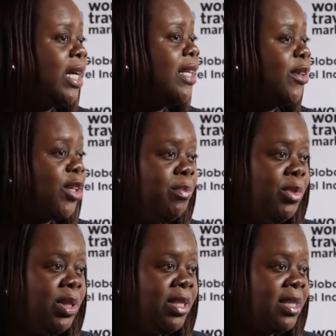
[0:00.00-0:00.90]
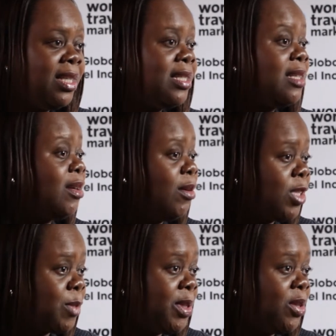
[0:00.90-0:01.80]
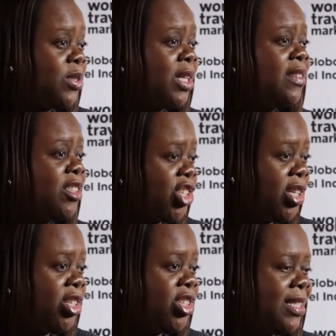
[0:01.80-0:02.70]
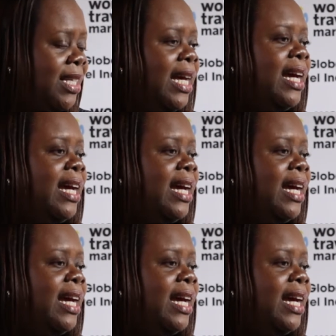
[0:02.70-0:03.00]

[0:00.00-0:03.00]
the communities, the hospitals, the churches.